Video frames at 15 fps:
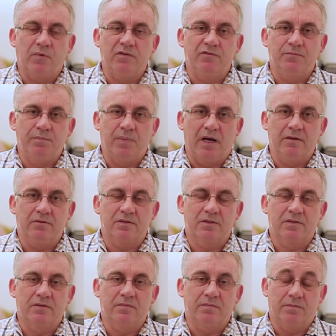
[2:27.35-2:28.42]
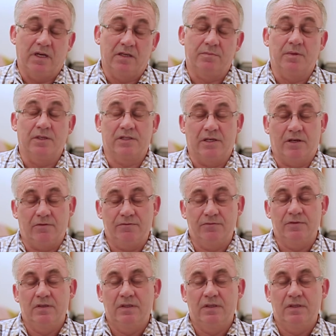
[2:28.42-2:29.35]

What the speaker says: we both myself